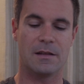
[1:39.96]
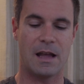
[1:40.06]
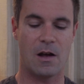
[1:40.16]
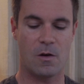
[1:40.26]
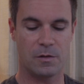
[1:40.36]

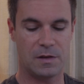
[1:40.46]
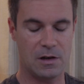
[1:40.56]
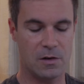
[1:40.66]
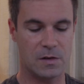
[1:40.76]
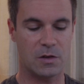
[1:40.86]
Now
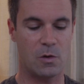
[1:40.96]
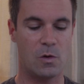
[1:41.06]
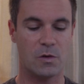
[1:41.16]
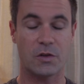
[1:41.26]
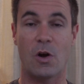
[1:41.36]
there is
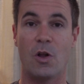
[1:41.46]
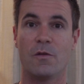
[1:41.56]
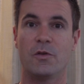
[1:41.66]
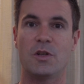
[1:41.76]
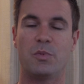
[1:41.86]
holes
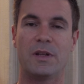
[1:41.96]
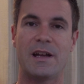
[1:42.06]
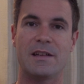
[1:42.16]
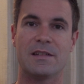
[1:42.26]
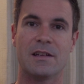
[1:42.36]
all over the
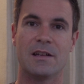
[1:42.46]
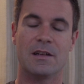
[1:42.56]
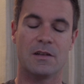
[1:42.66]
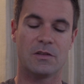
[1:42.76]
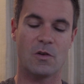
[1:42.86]
place.
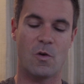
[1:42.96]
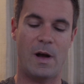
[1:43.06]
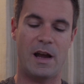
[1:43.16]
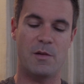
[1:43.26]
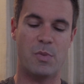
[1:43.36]
So
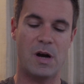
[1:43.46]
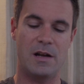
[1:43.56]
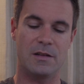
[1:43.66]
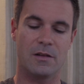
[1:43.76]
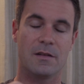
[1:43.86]
I
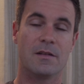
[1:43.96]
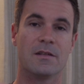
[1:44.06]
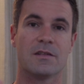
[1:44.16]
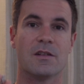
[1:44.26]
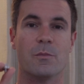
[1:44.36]
bought
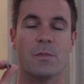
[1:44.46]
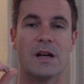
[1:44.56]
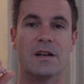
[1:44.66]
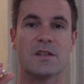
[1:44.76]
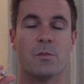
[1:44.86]
some
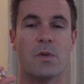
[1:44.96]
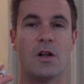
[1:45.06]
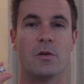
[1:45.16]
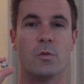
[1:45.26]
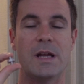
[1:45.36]
uh,
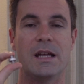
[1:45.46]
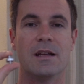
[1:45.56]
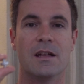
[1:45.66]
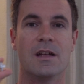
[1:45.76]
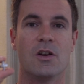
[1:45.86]
small rig
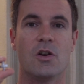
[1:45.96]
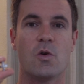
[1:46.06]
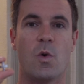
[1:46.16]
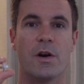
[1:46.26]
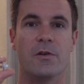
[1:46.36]

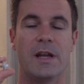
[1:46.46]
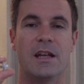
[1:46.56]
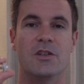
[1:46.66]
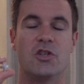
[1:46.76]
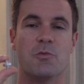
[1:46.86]
quarter
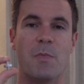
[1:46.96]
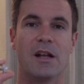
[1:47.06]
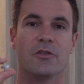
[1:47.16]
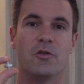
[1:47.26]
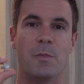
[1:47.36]
inch
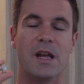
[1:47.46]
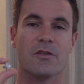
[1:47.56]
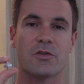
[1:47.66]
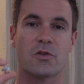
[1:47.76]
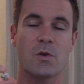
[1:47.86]
male to male
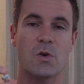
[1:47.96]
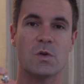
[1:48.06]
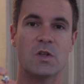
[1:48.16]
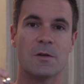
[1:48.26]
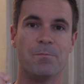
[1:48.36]

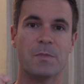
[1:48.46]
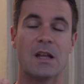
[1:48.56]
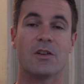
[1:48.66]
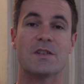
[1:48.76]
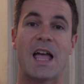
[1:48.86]
screws
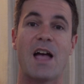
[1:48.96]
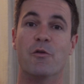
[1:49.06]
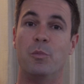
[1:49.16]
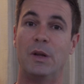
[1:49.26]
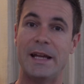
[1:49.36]
because I have
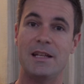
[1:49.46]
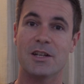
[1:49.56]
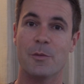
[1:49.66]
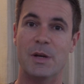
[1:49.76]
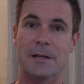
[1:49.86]
a plate
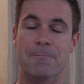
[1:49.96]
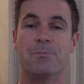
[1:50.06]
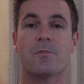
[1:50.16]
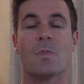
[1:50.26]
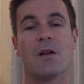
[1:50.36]
come in
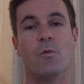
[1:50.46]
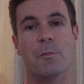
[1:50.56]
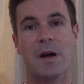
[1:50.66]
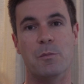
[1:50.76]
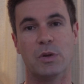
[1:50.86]
with
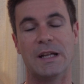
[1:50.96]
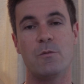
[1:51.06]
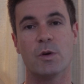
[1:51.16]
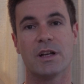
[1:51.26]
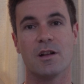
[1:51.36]
my
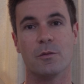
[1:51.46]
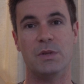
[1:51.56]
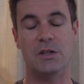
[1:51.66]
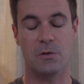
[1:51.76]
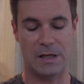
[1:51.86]
plate, what I gotta
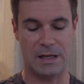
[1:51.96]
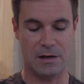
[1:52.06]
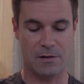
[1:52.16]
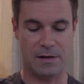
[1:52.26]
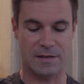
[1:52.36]
be doing
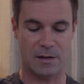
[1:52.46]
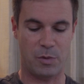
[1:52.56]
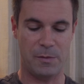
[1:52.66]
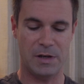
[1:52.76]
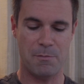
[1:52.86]
here is I'm
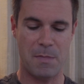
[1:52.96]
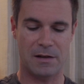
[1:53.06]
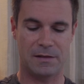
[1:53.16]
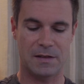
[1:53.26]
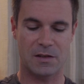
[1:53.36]
probably gonna
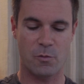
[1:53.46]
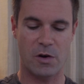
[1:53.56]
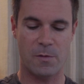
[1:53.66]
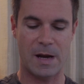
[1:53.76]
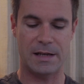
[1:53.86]
mount it
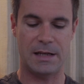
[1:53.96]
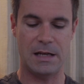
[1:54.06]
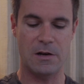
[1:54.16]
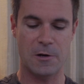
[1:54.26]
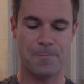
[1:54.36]
somewhere around
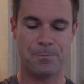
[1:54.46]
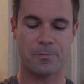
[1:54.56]
here